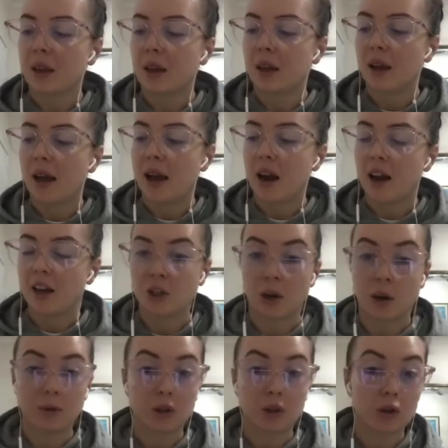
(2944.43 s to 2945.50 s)

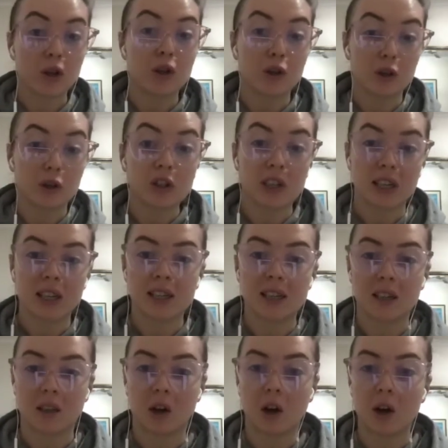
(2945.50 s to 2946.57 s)
I'm sure you see this
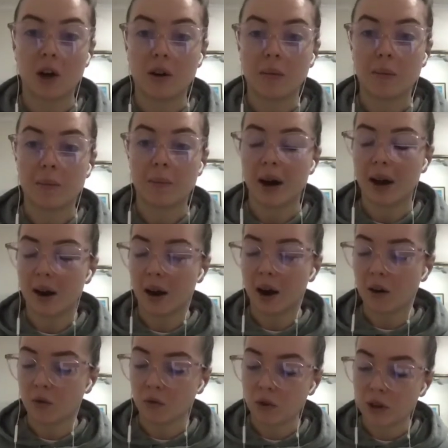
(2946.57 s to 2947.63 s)
a lot, but I
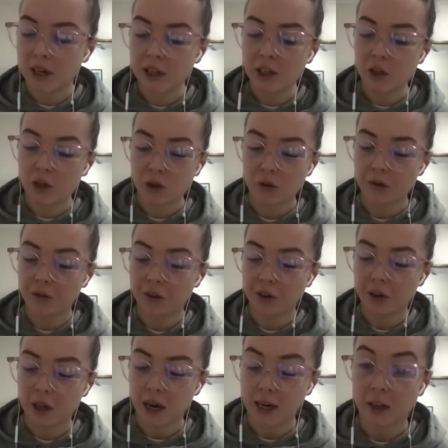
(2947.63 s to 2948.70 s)
really do feel
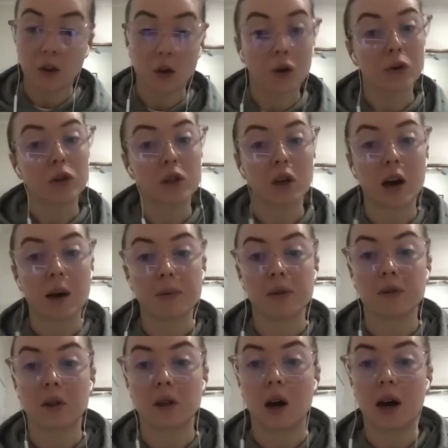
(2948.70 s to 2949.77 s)
like those types of
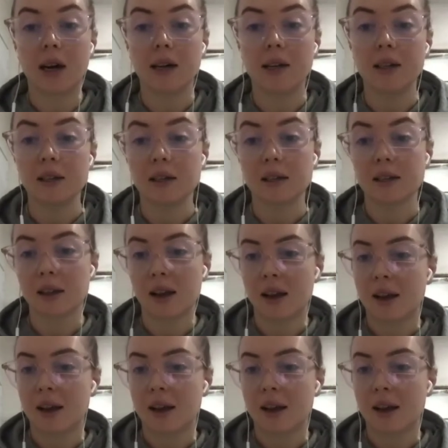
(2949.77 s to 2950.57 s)
clients,